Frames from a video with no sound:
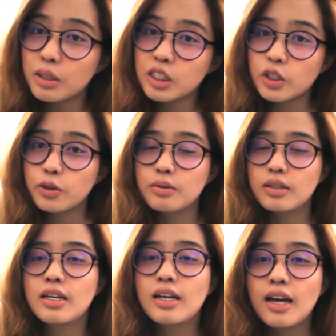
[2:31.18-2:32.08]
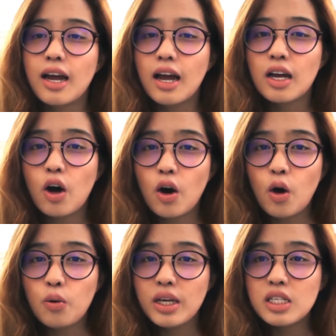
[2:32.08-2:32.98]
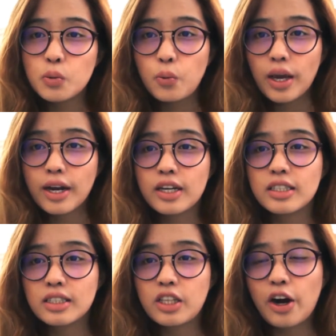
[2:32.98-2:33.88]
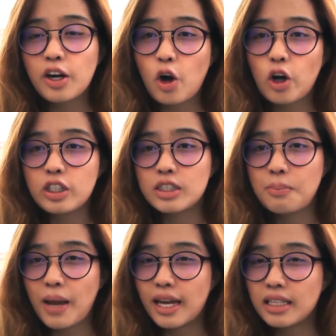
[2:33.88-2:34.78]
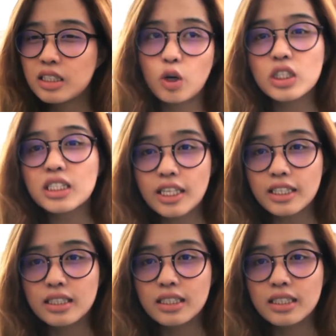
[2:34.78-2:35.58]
Number two, always wear dark colored pants or skirt.